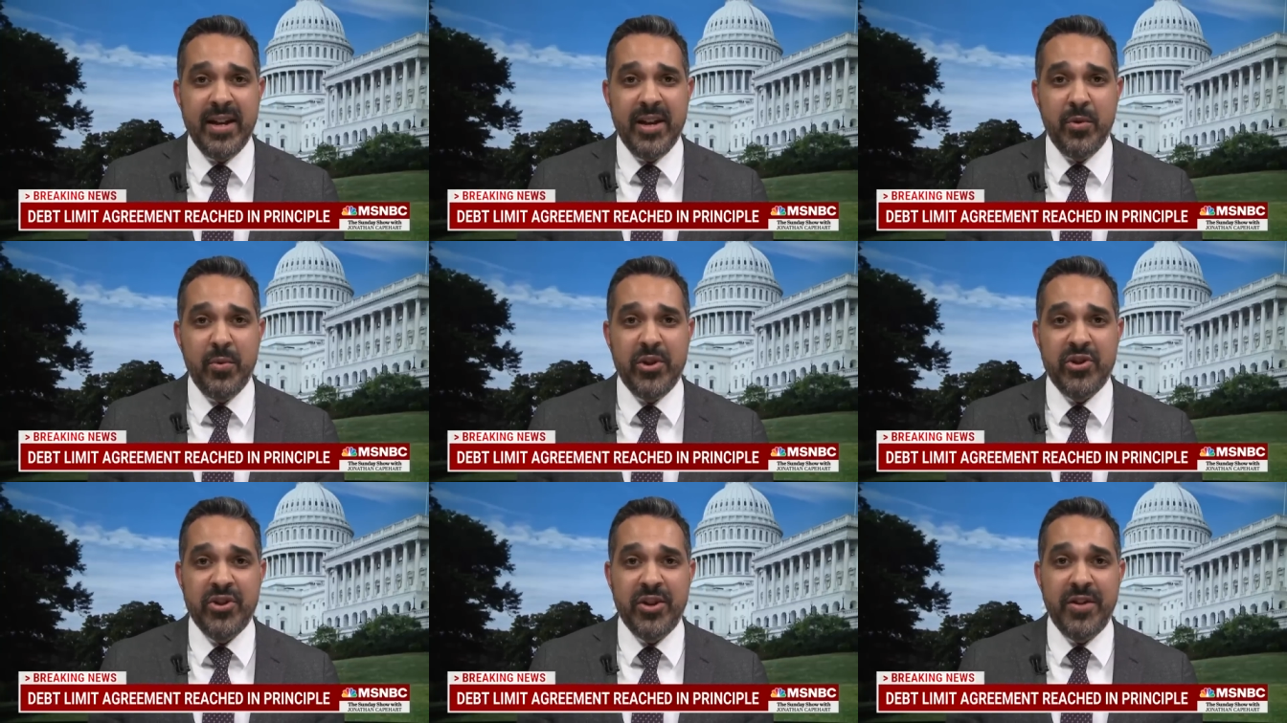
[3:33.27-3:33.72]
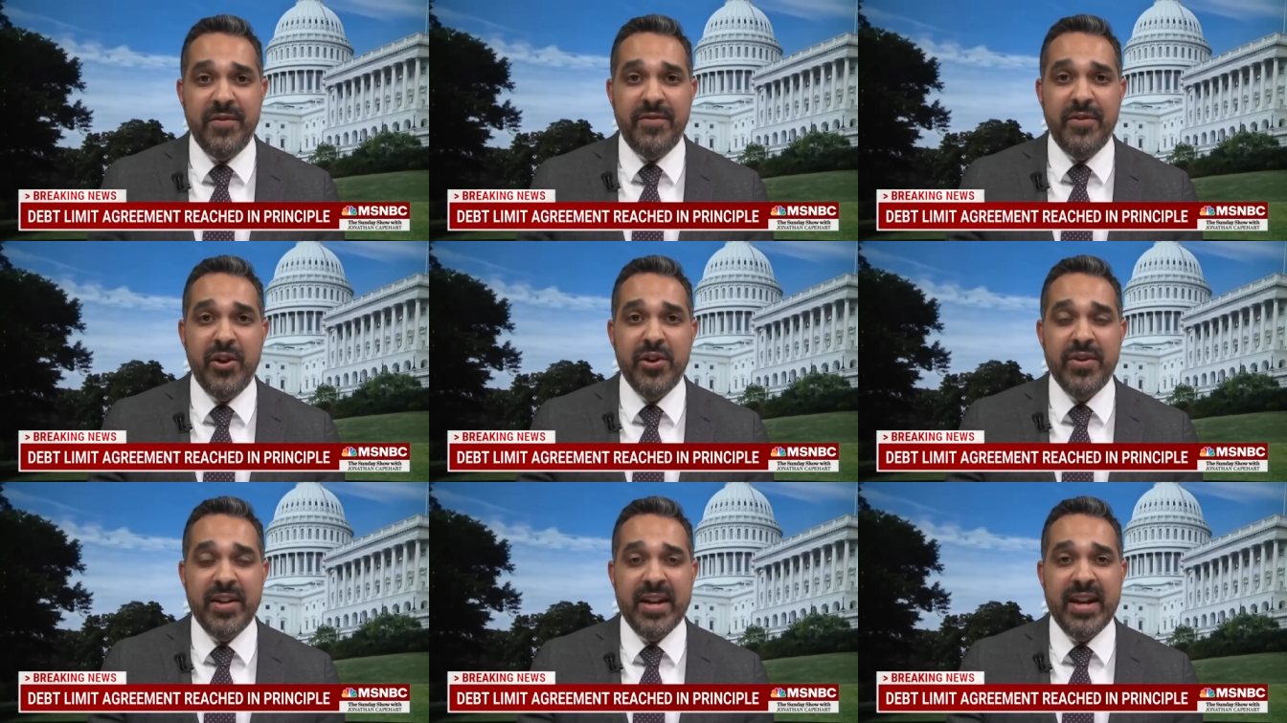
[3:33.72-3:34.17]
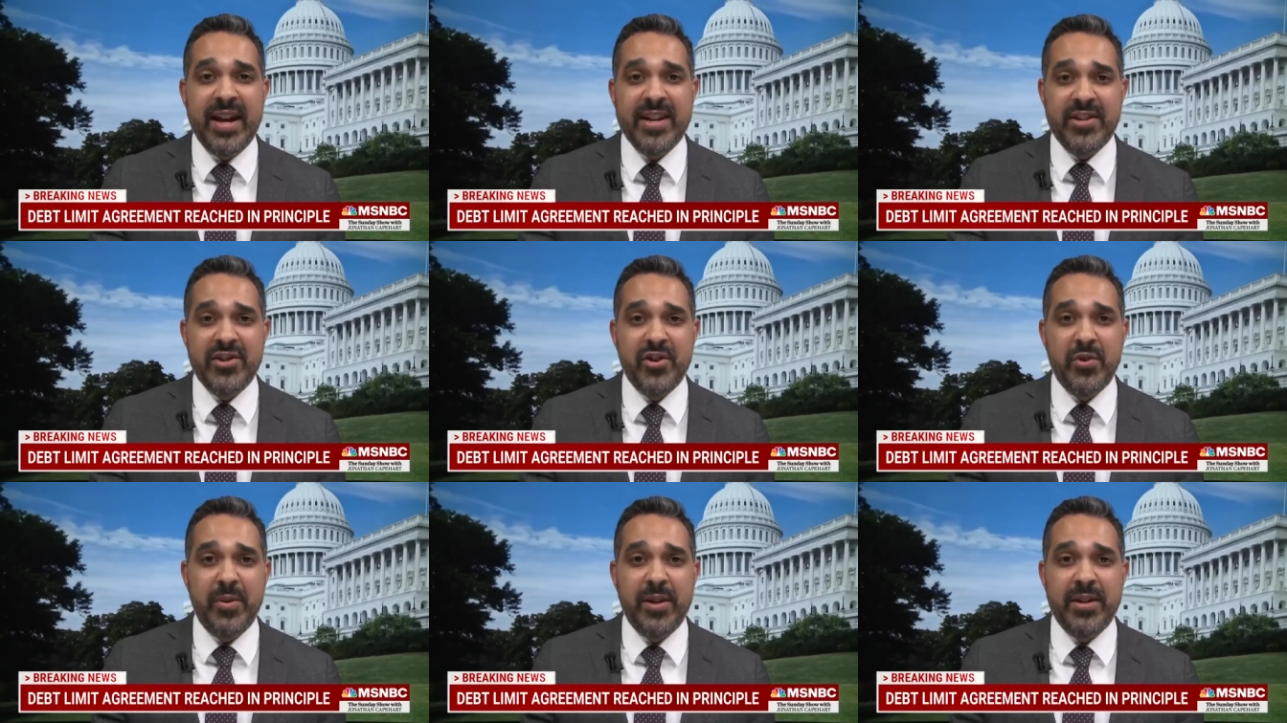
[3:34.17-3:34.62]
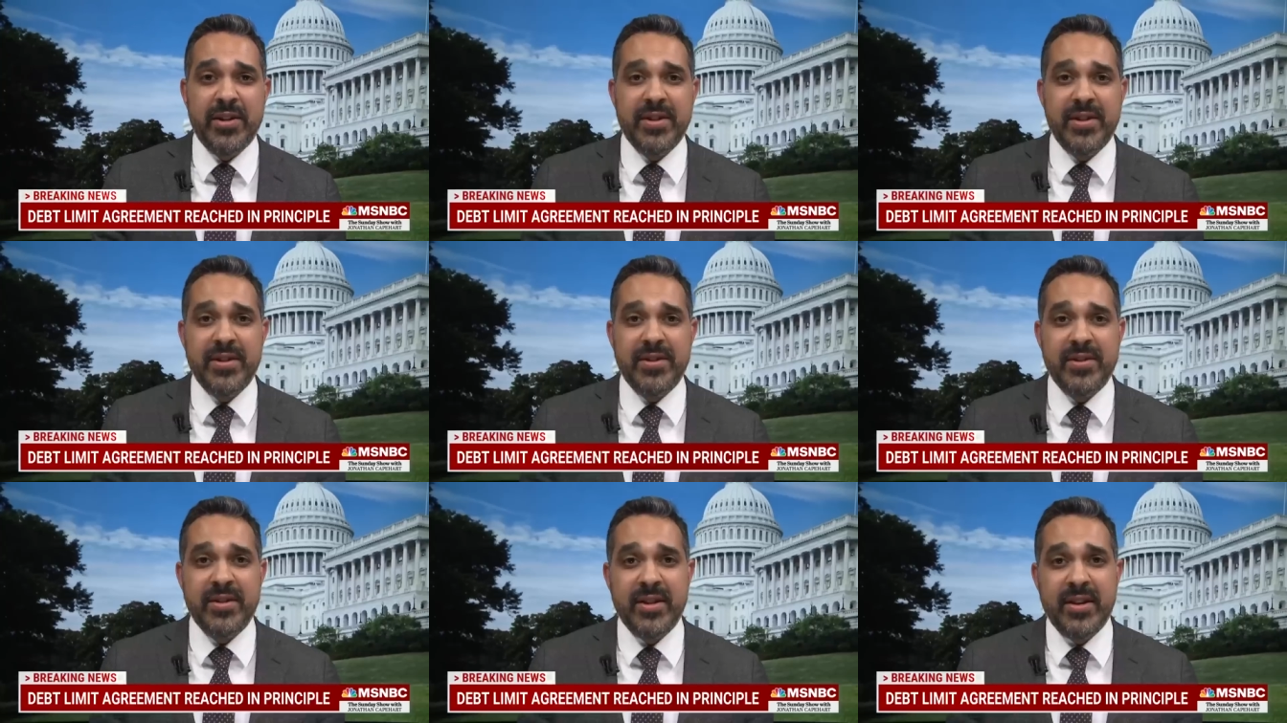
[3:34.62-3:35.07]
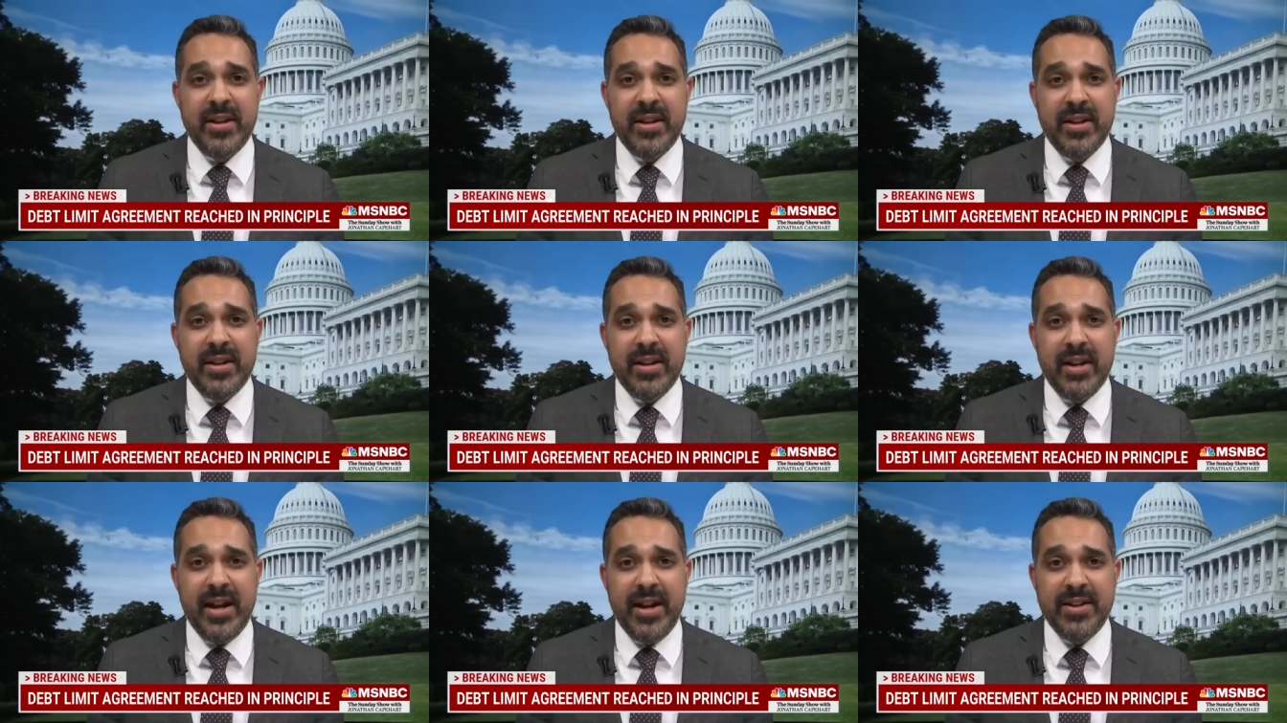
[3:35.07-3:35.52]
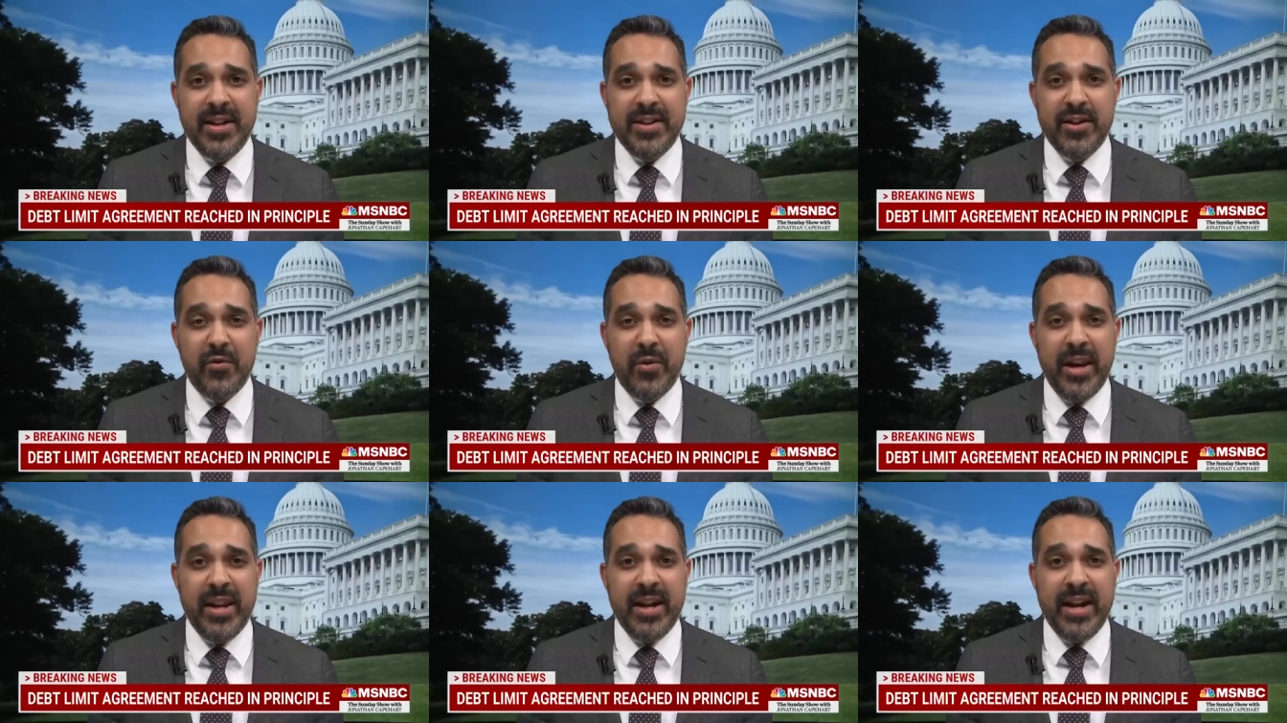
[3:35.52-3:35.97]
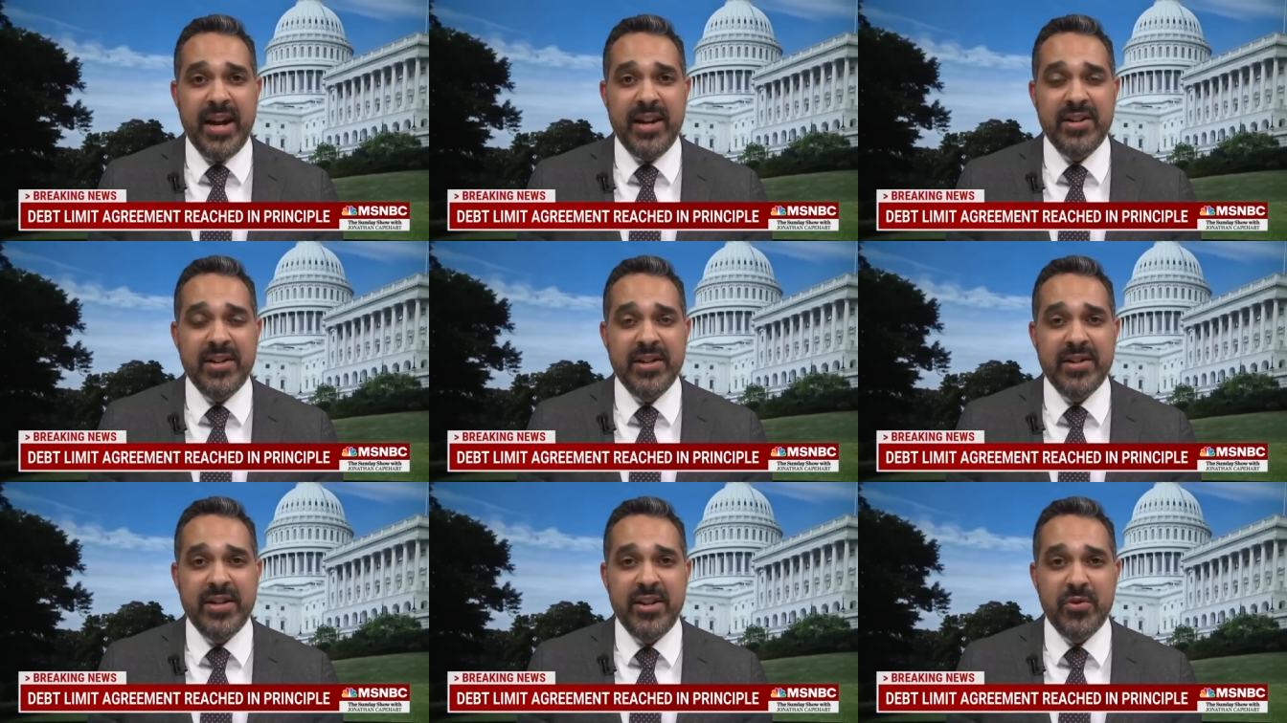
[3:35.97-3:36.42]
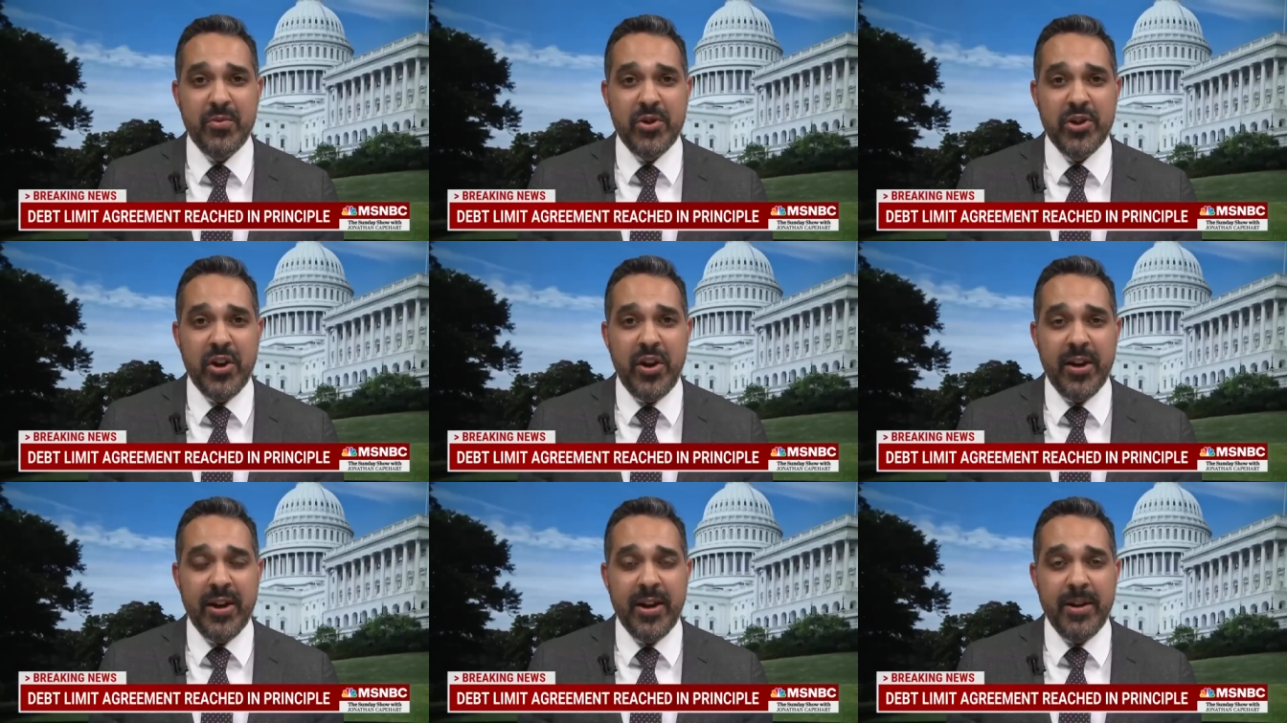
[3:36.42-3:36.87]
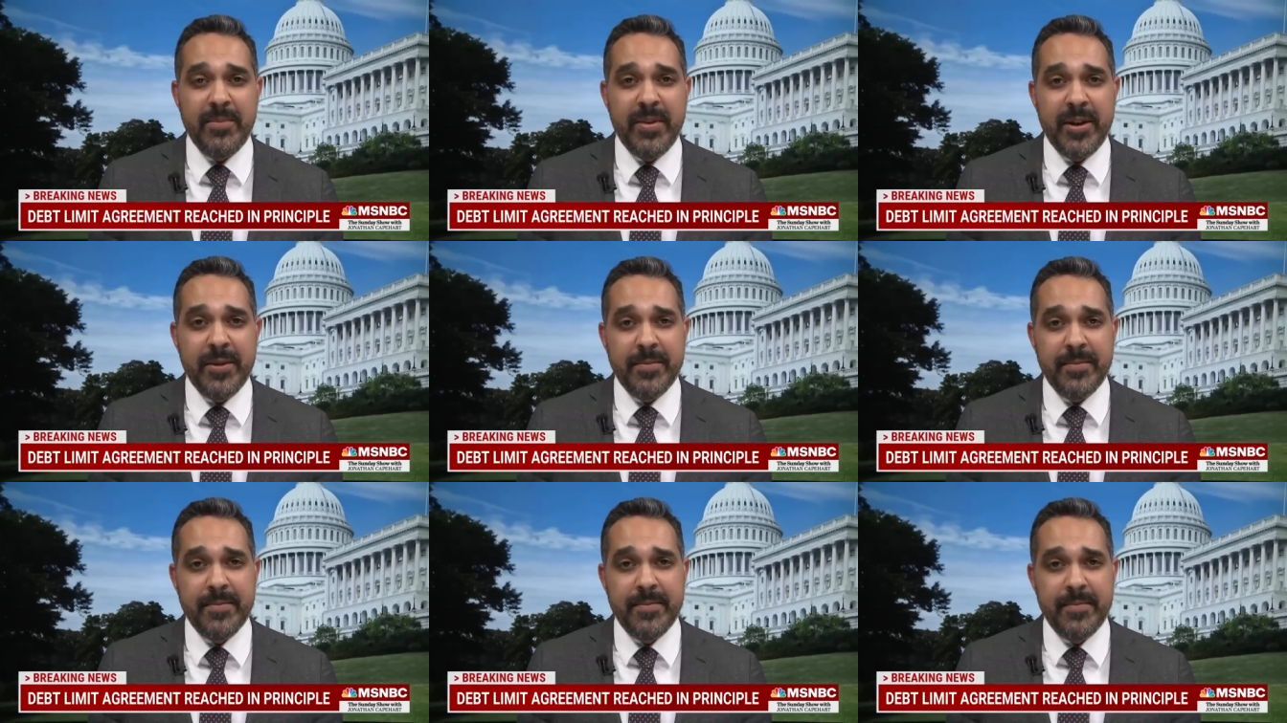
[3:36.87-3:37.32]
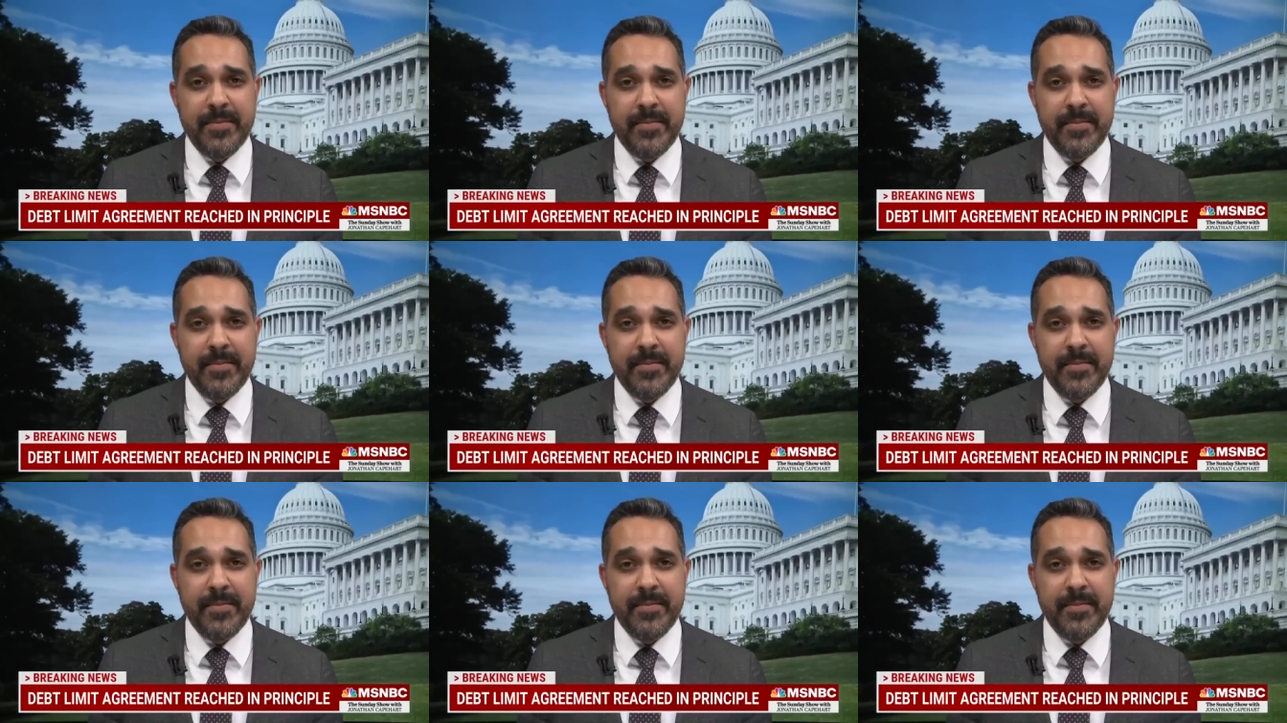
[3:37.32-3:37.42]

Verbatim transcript: we should avert the consequences uh, that the rating agencies were talking about.